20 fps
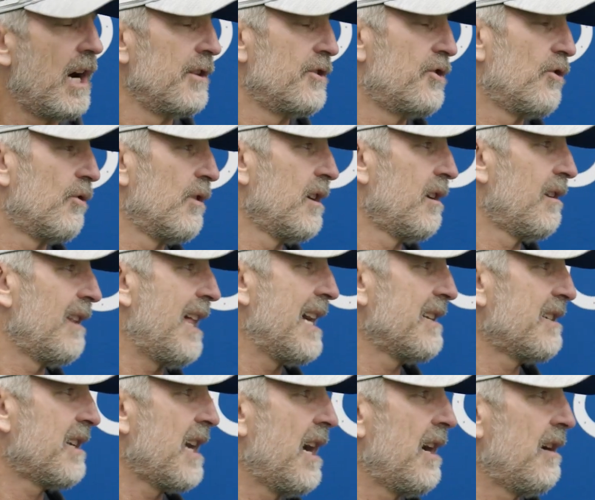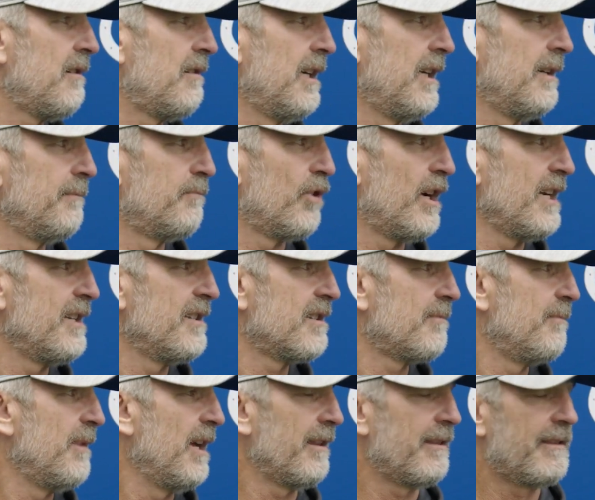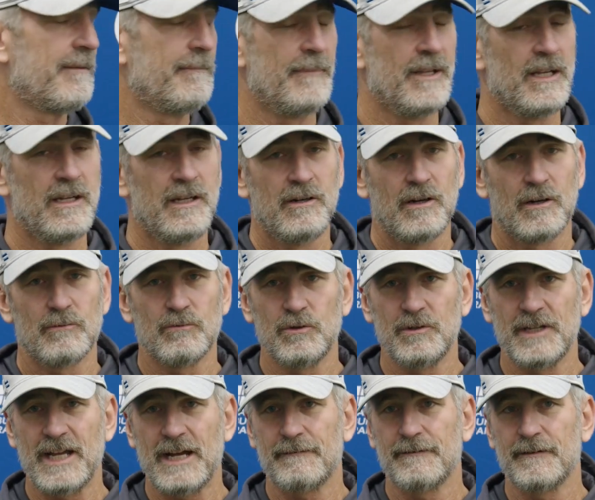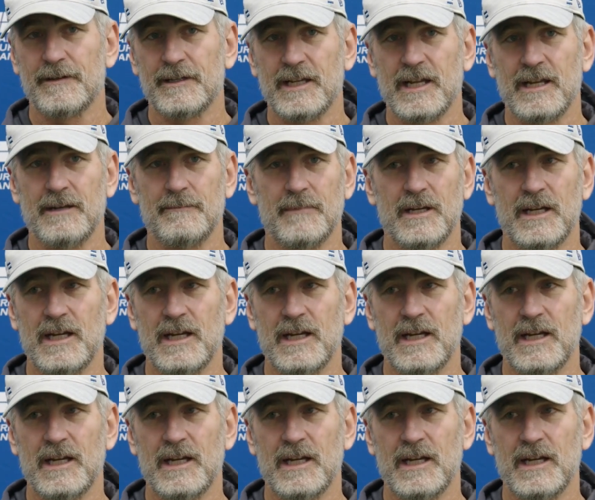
Jordan Glasgow and Brayden Smith ruled out for the game.